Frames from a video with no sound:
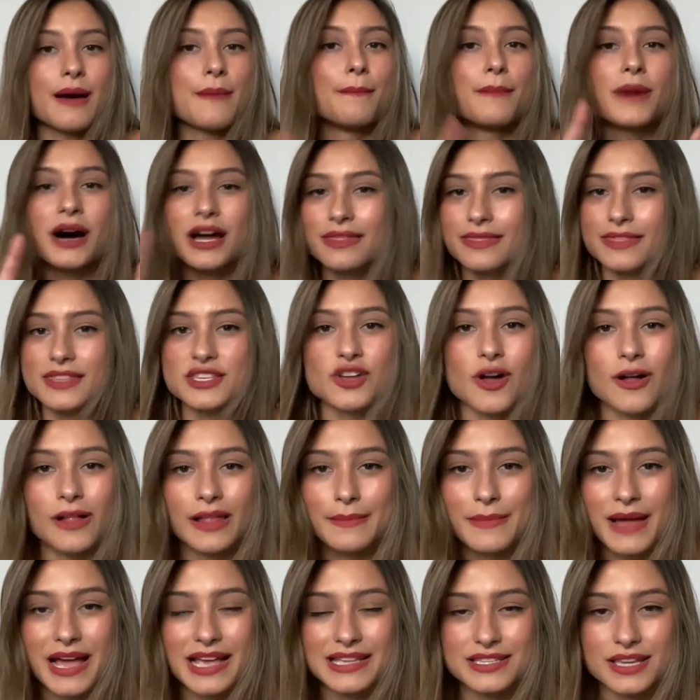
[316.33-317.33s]
A month is all
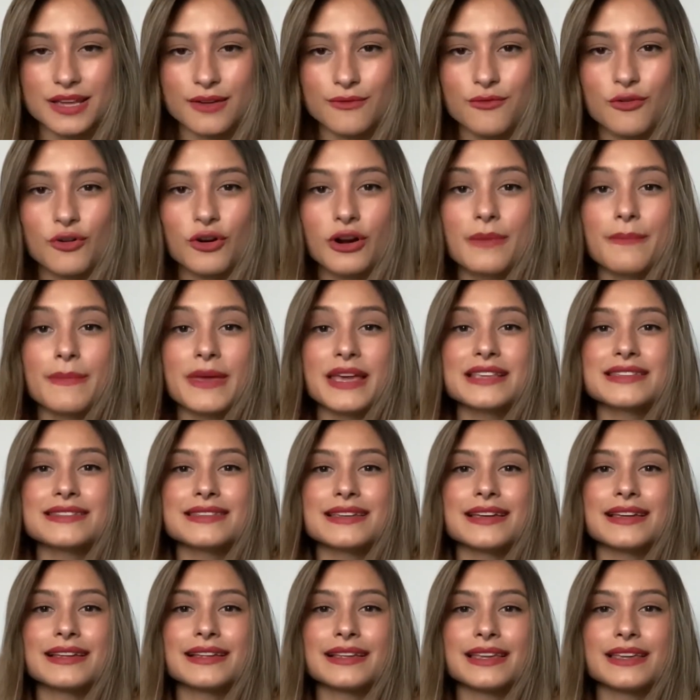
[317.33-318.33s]
I'm asking for. It makes
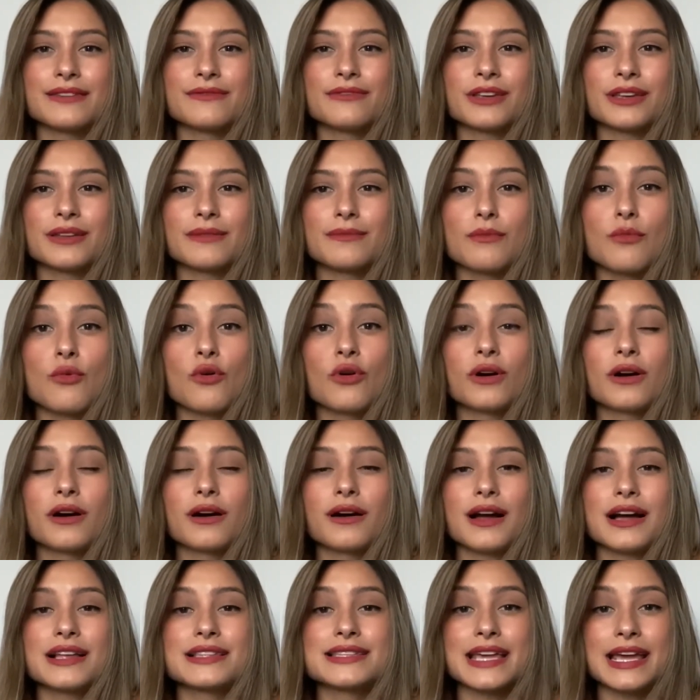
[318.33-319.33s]
it even
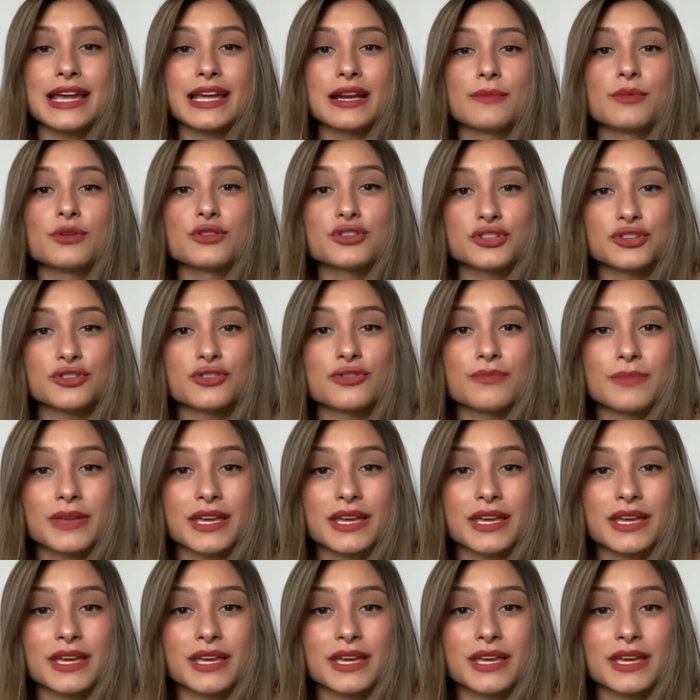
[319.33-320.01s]
more attainable too,